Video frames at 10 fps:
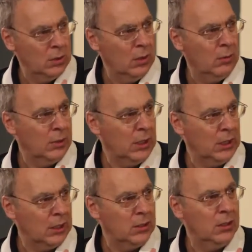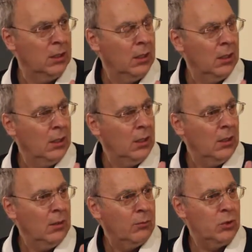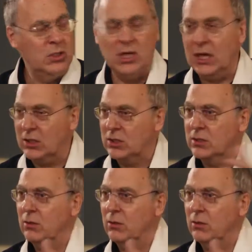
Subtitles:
Nobody can predict,